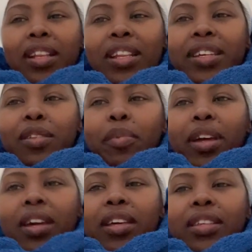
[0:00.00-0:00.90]
a little
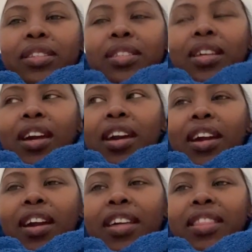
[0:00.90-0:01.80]
bit,
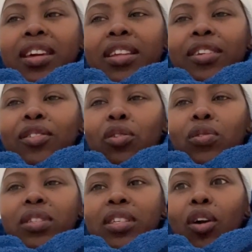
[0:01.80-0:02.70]
and then it
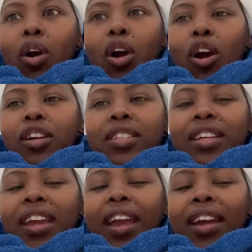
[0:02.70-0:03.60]
goes hot
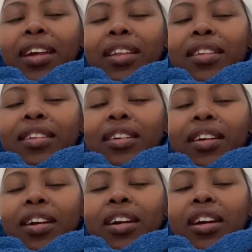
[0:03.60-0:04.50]
again.
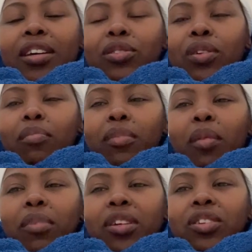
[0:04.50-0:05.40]
So I'm
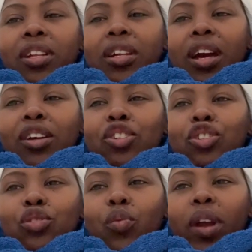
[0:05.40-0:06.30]
literally like
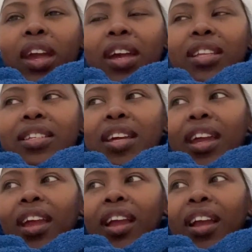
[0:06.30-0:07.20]

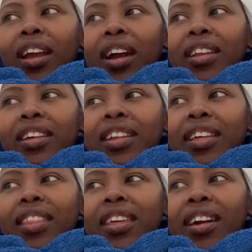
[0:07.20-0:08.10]
sweating
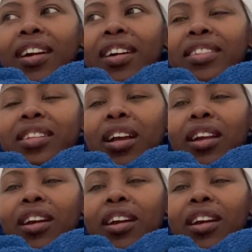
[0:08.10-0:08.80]
underneath here. It's like